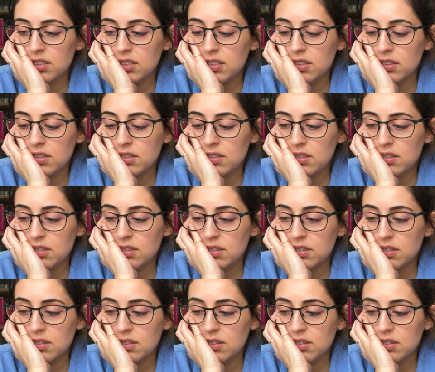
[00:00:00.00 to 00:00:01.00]

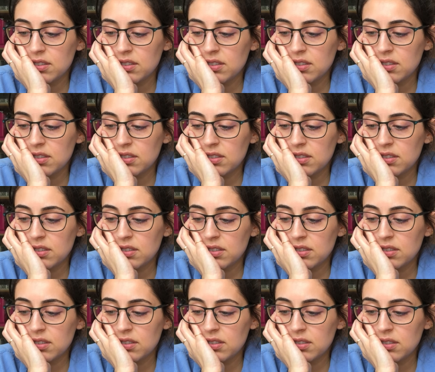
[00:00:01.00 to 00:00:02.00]

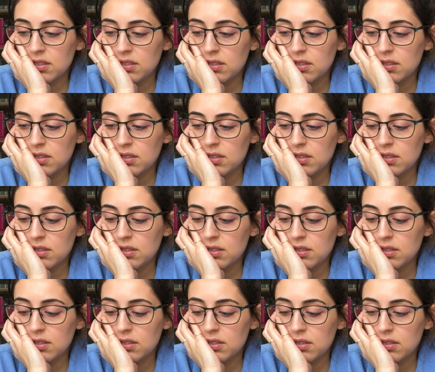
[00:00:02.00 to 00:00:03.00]

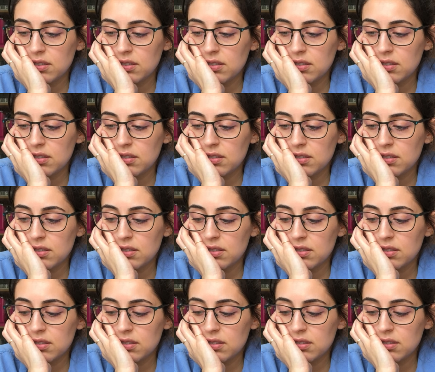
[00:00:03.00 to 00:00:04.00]

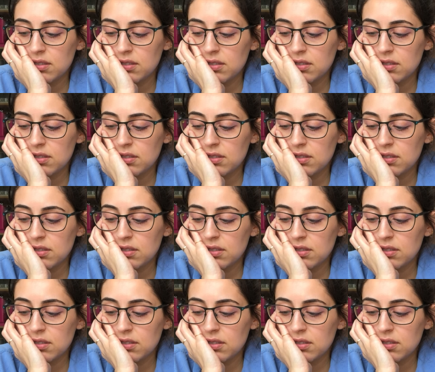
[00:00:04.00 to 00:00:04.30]
Nothing is said.